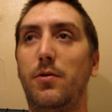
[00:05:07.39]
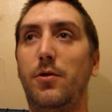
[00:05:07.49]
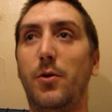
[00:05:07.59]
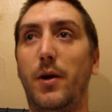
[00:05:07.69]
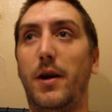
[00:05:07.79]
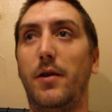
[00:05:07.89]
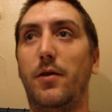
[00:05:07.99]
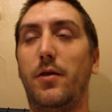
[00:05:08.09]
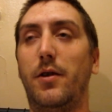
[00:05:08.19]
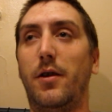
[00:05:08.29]
doing
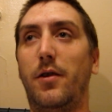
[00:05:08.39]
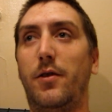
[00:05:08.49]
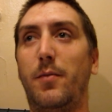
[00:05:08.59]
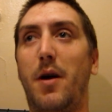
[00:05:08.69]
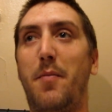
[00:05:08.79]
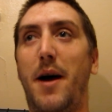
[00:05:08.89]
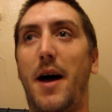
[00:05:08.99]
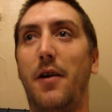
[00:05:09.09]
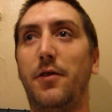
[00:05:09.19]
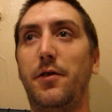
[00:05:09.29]
it, because in my
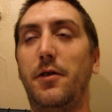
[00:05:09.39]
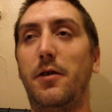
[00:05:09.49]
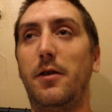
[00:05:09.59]
past,